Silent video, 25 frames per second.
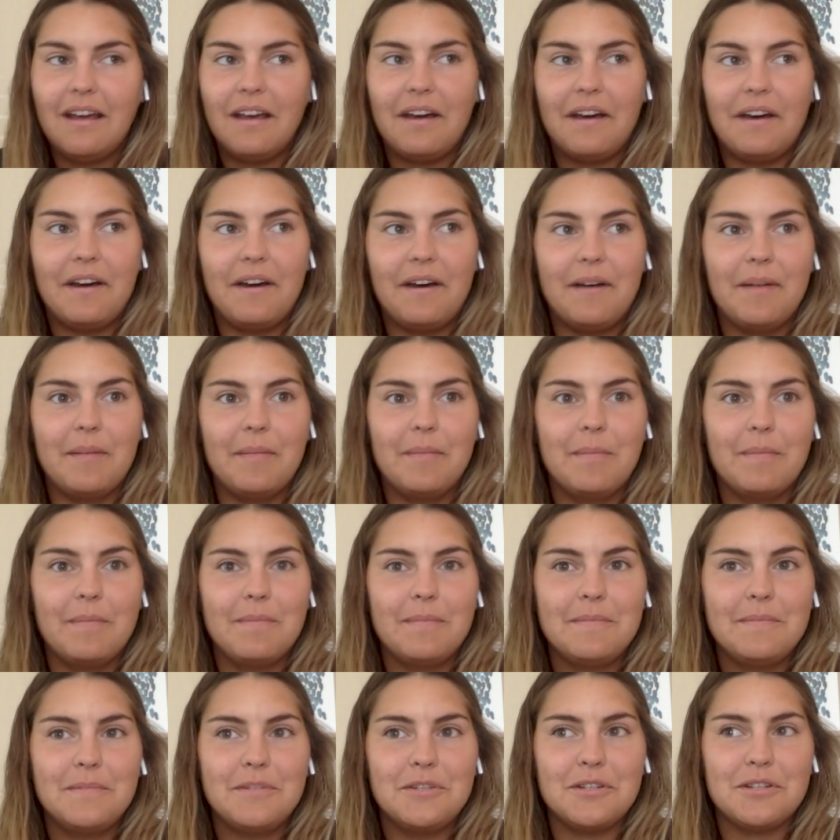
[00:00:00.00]

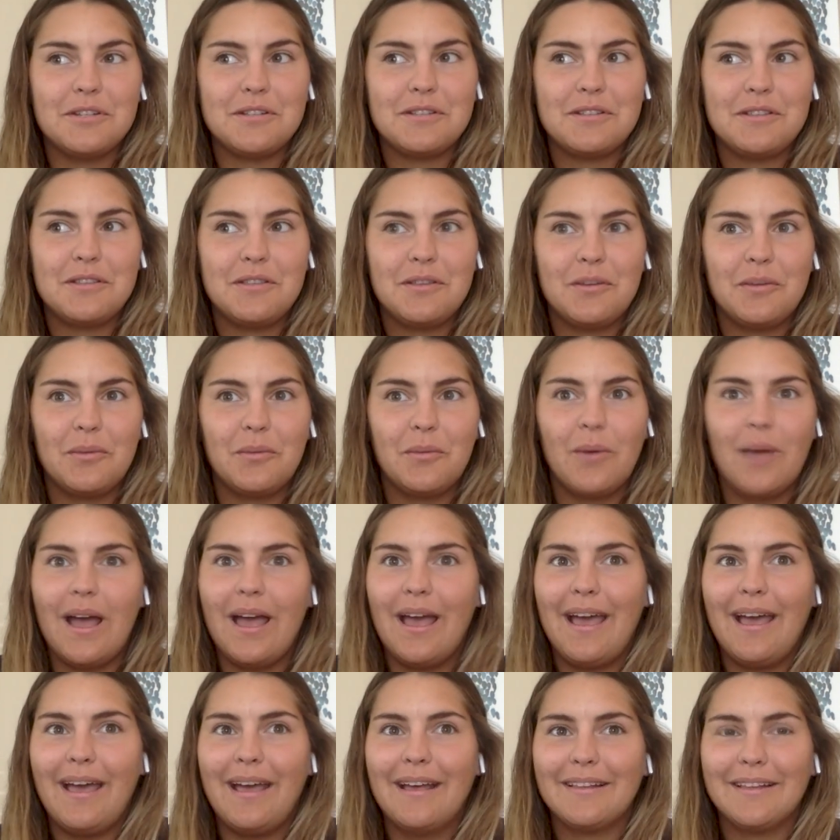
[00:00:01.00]
um, just the
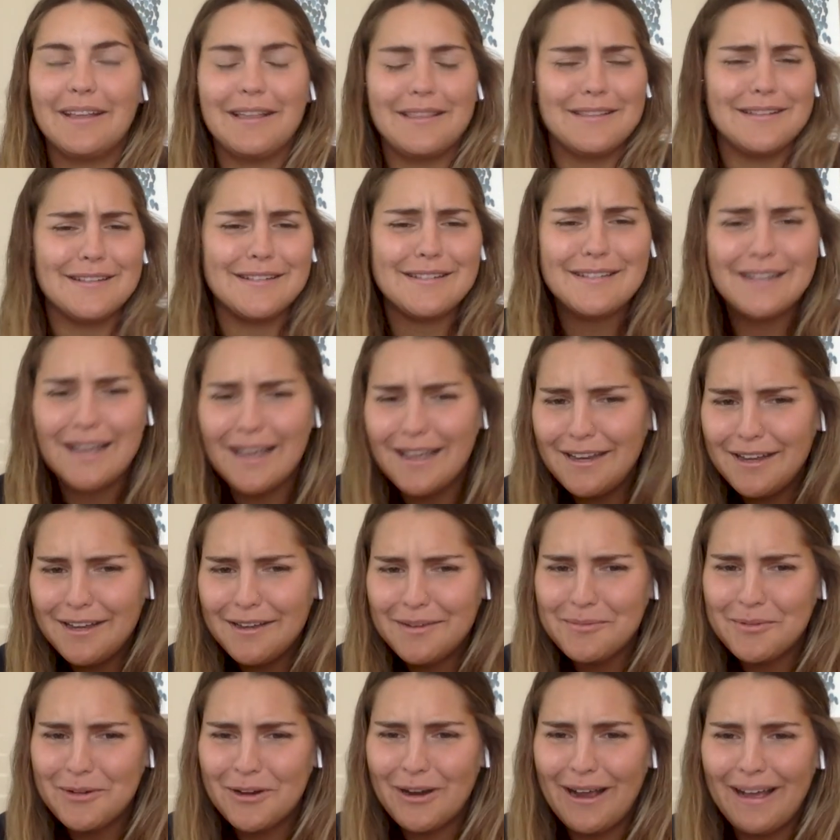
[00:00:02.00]
way, like the
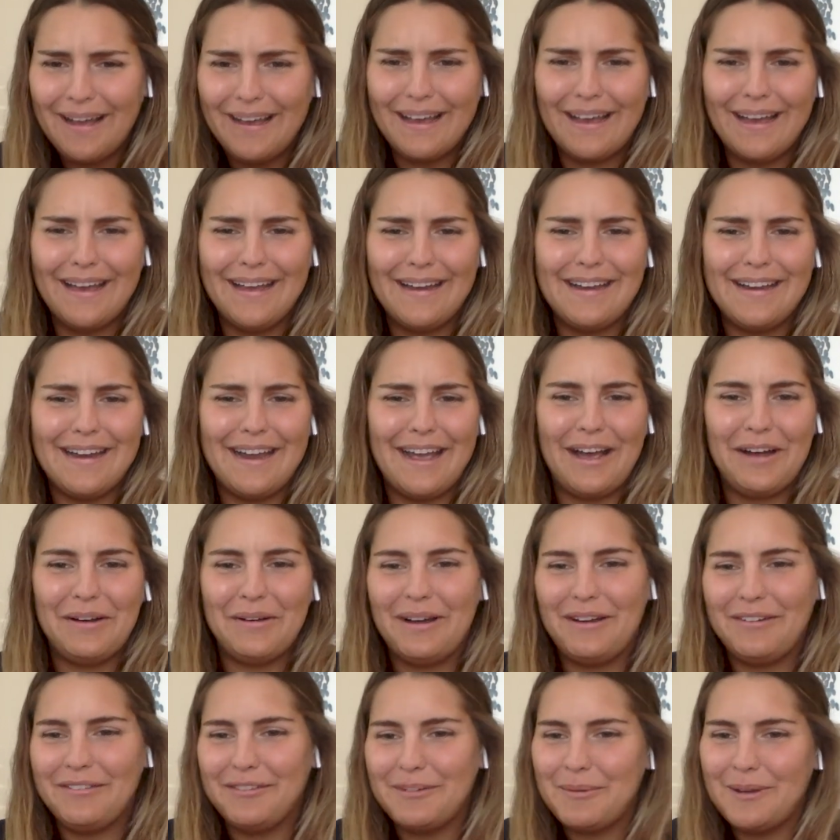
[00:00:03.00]
stadium we're at and how
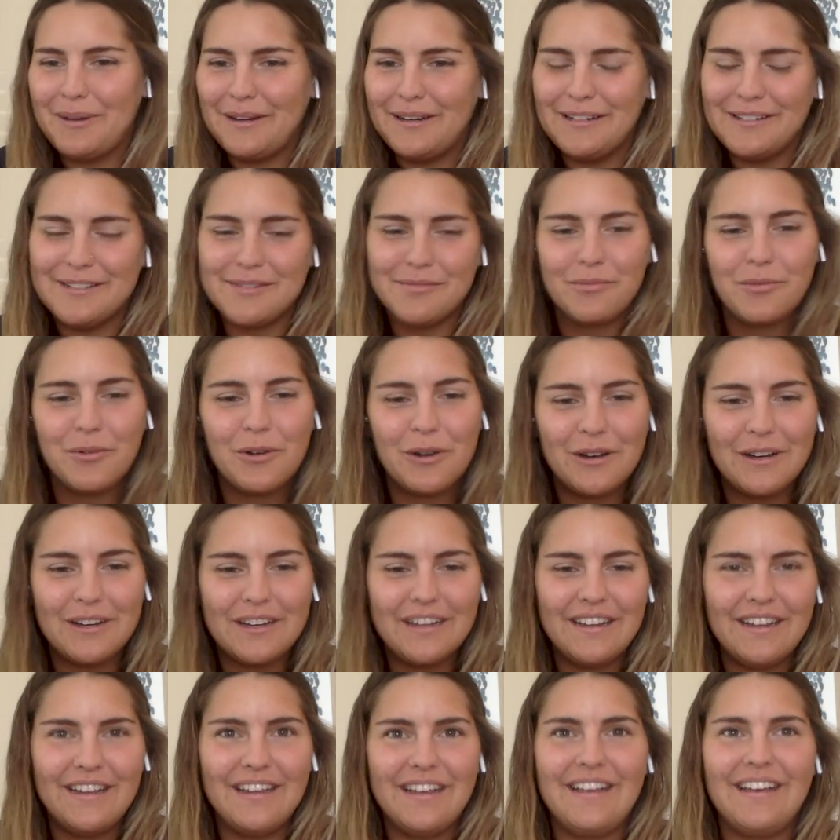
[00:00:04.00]
everybody's
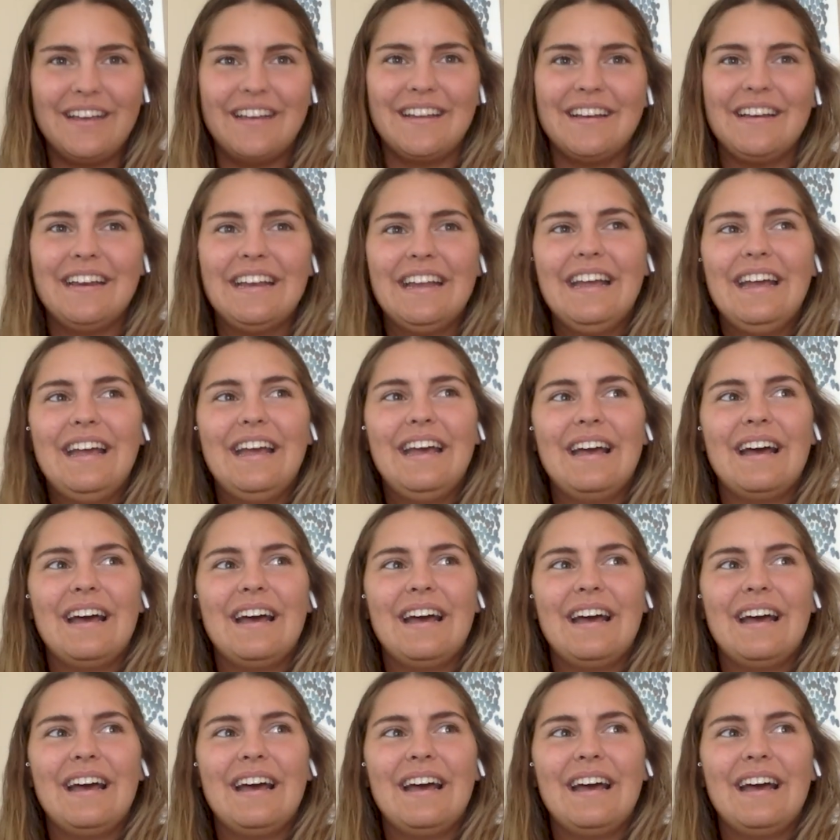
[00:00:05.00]
working and